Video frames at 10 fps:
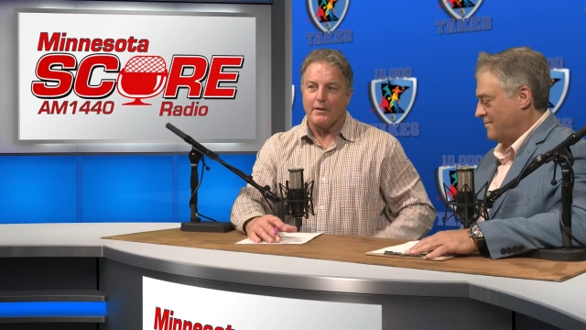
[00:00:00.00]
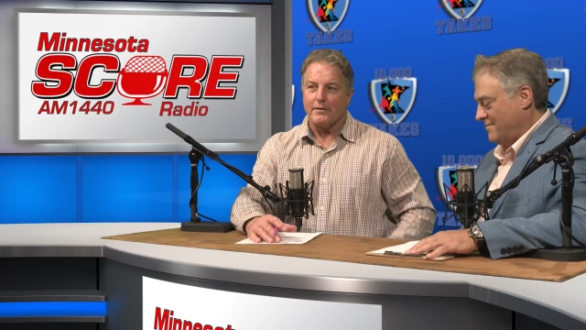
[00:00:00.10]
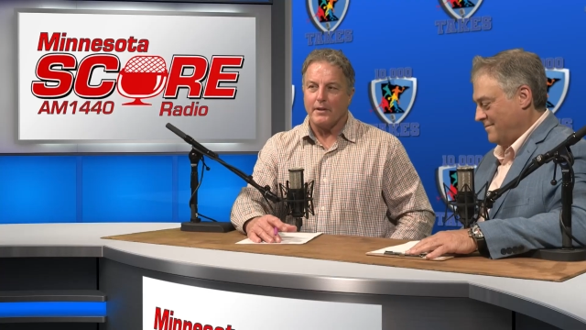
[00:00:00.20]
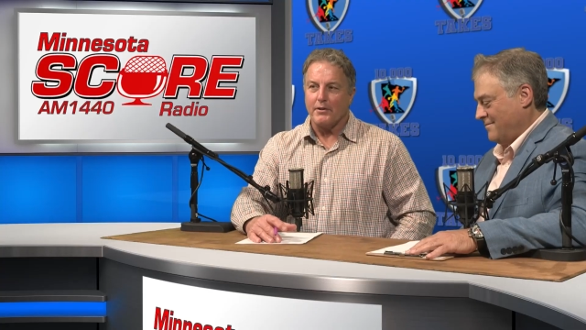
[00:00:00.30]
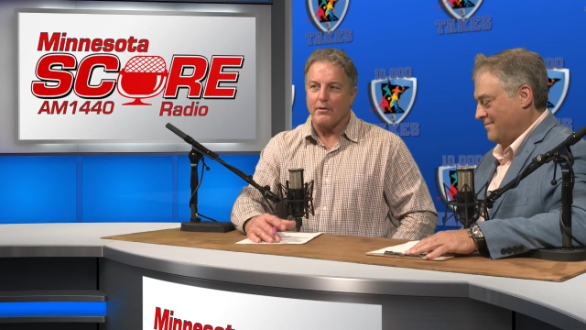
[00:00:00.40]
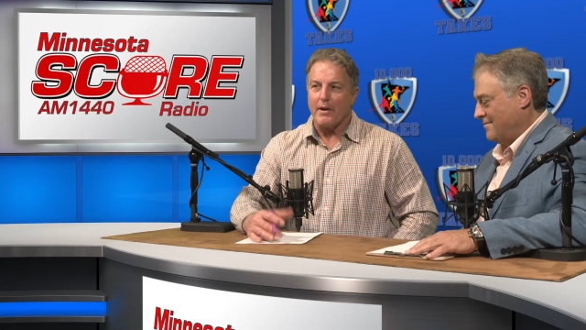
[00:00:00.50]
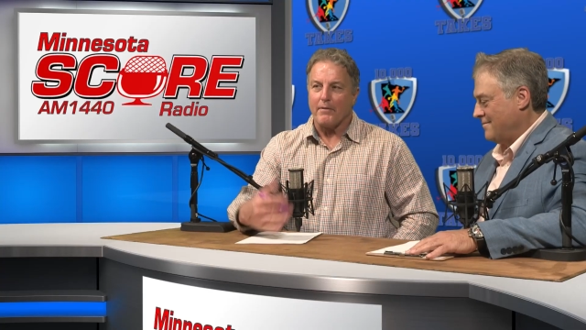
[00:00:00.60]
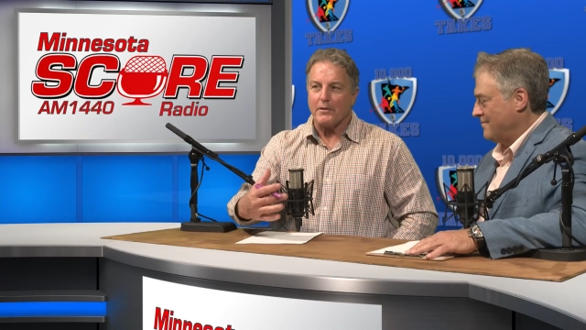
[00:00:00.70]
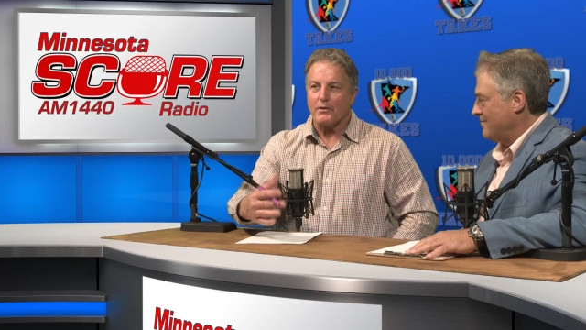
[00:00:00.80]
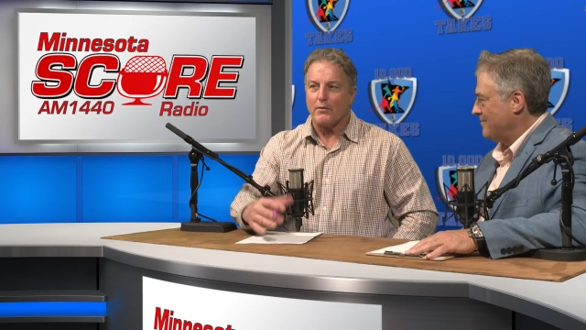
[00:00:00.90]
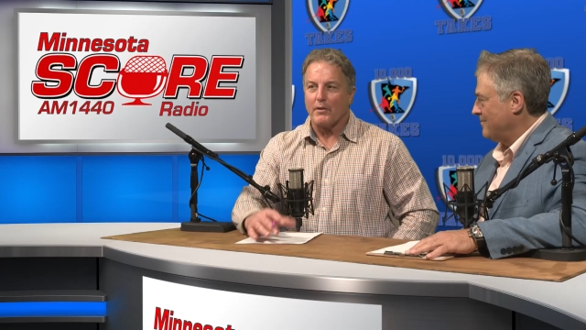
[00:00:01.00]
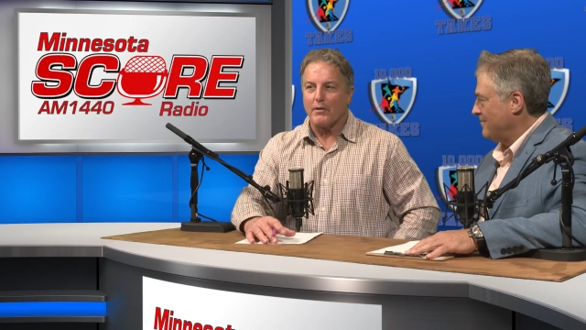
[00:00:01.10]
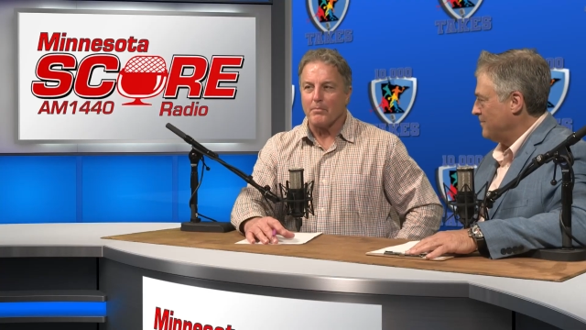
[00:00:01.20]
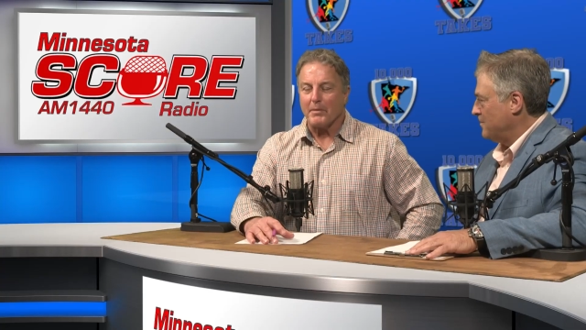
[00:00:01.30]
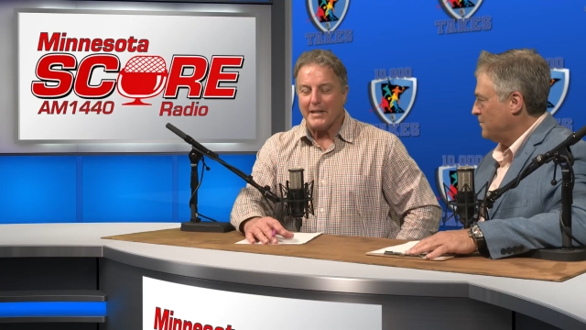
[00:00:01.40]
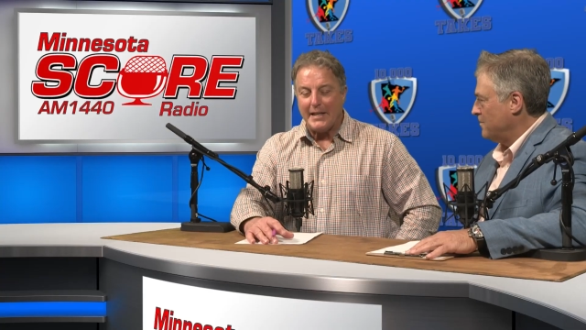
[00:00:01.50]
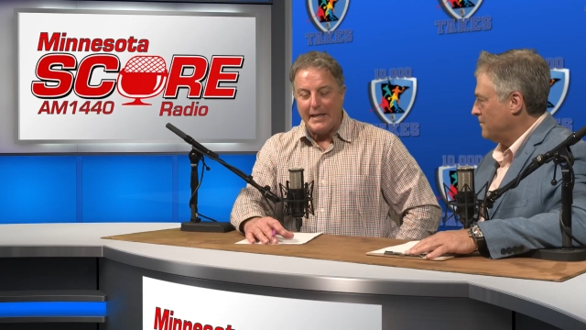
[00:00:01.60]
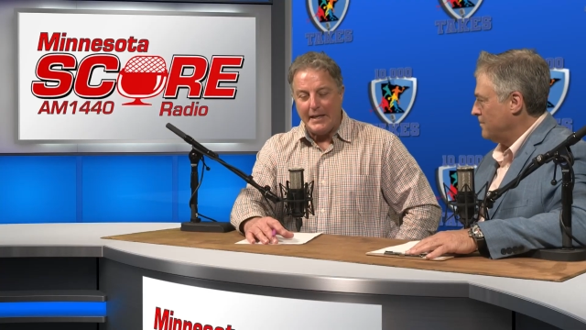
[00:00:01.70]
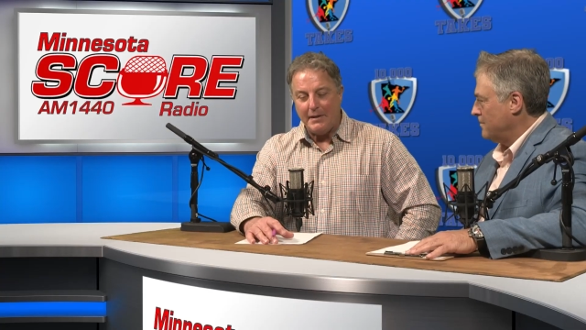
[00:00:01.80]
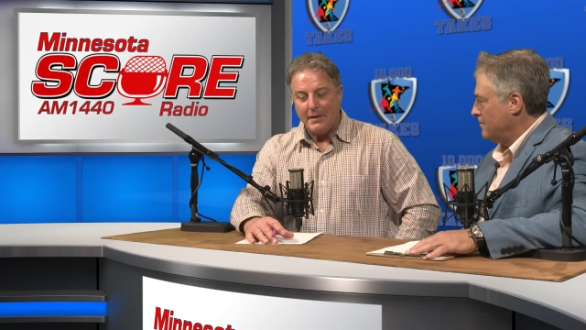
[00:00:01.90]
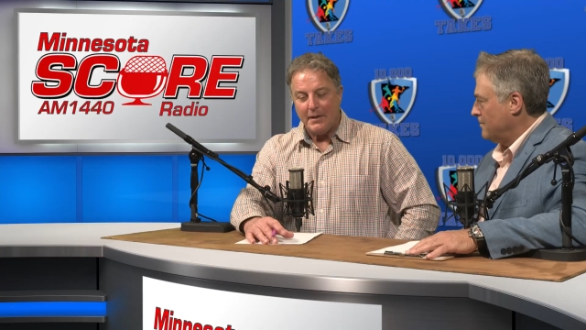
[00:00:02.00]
Speaker 1: seen your efforts over there in Benin.